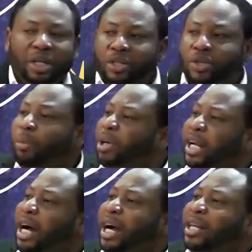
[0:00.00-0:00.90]
somebody
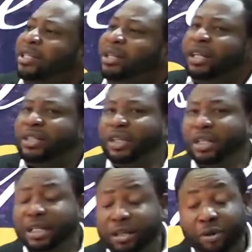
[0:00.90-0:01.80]
that has great
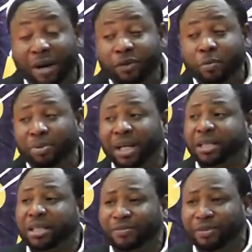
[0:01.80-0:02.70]
sickness if you have not
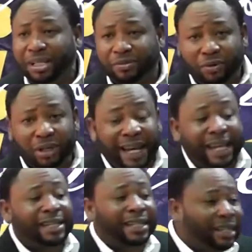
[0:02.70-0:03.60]
practiced faith for
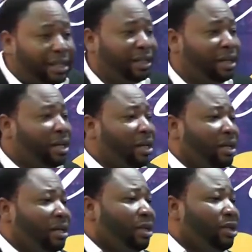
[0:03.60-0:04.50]
headache
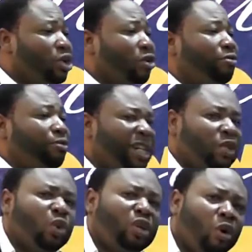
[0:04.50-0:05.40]
your
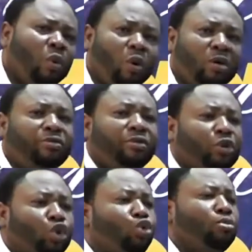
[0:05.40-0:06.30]
faith will not work
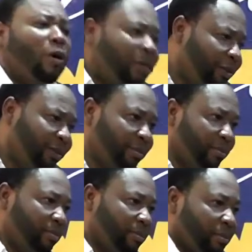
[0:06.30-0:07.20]
for tumor
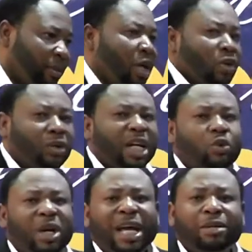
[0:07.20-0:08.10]
so
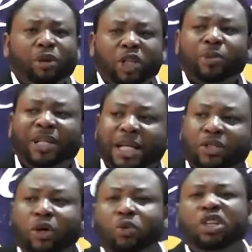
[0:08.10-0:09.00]
that's why admonishment
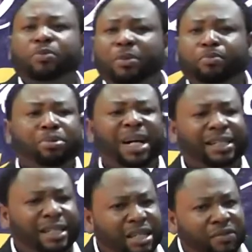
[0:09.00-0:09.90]
has always been
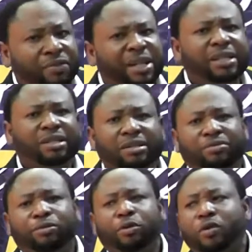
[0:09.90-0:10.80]
practice faith
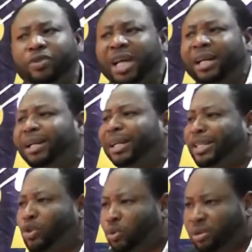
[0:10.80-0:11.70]
for the
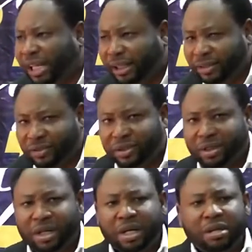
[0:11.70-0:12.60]
little things.
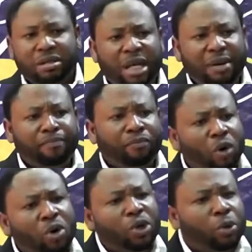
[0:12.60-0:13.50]
The
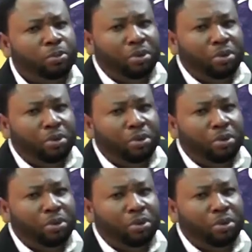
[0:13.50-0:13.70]
more you